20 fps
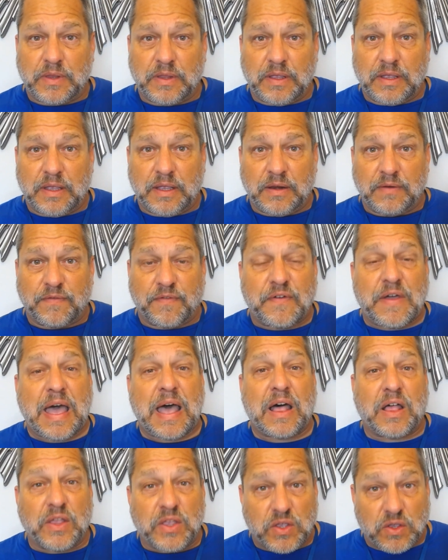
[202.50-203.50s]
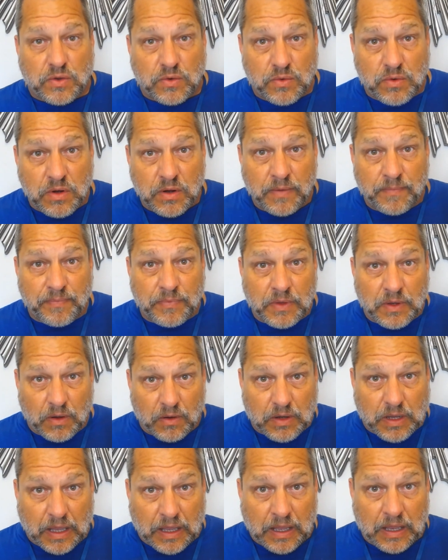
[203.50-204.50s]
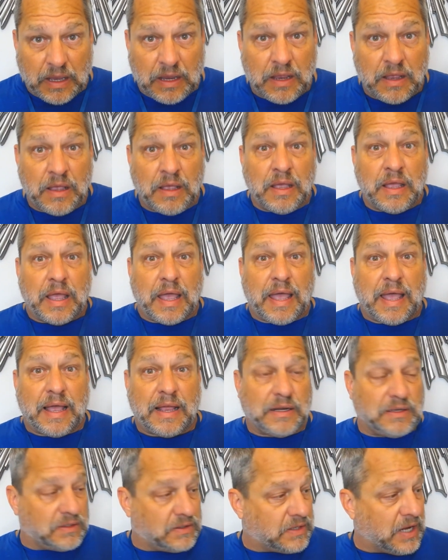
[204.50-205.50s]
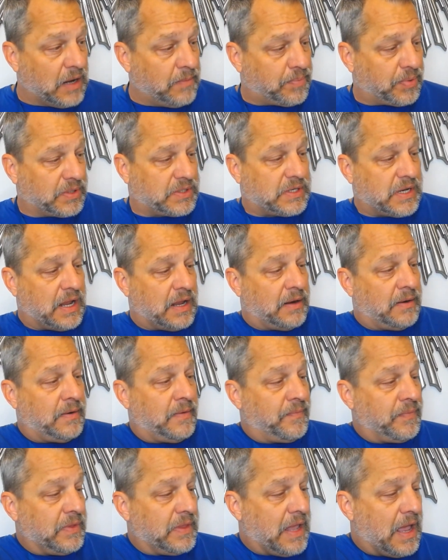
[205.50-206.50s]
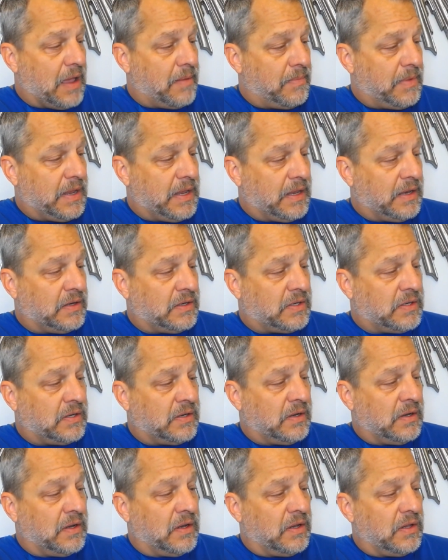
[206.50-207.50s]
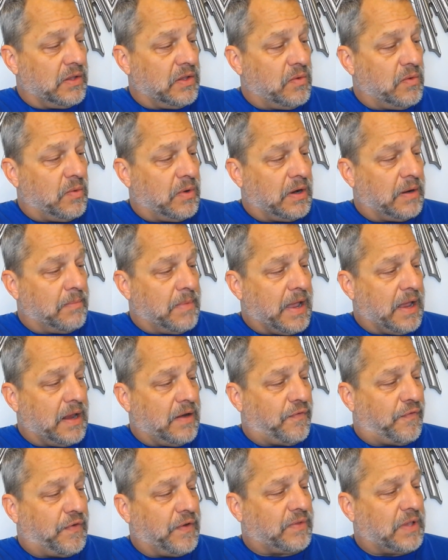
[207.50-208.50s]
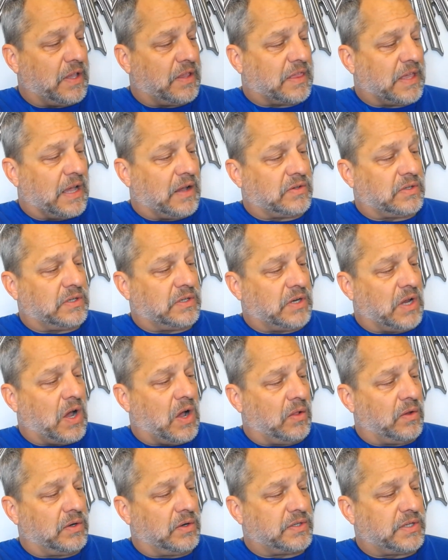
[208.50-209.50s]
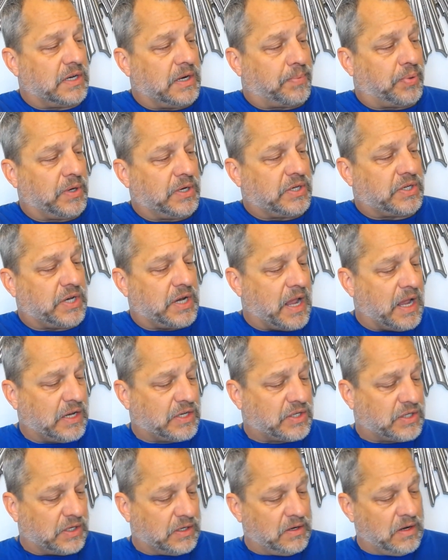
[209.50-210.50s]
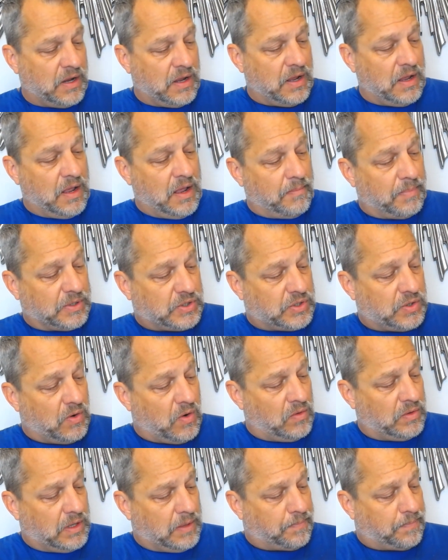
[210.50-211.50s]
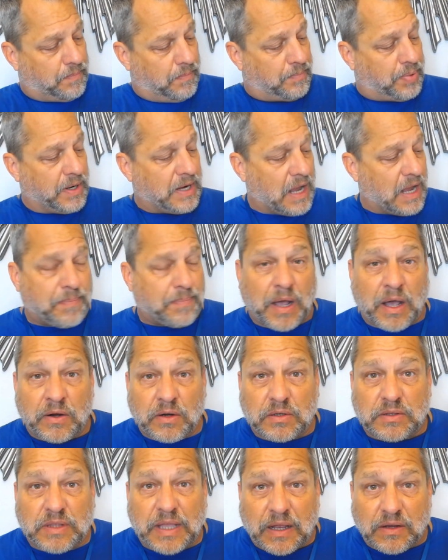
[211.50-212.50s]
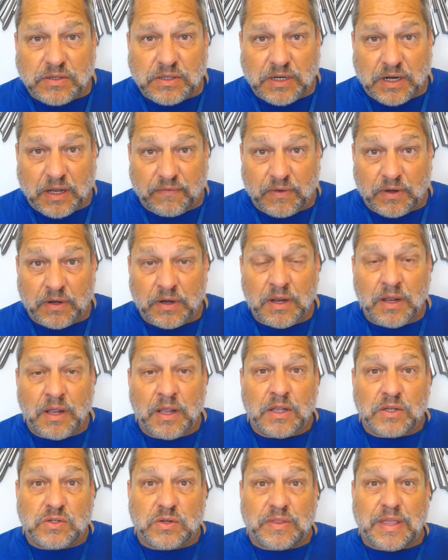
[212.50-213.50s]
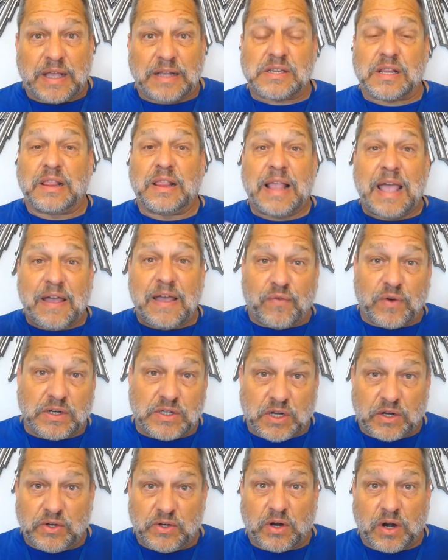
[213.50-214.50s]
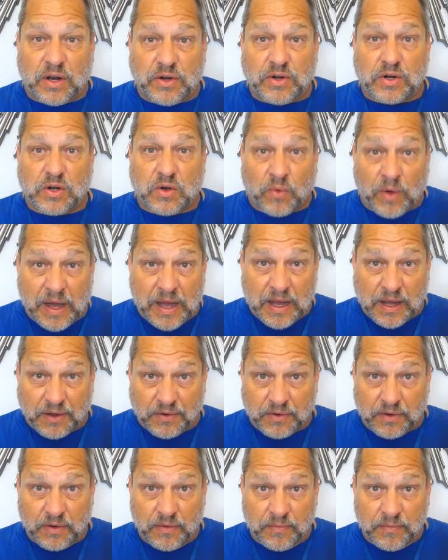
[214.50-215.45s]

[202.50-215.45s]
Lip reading: in value, okay, at 10%, that means you would have made $50,000 in appreciation, but you only put up $100,000 of it. So that's leverage on your 100 grand.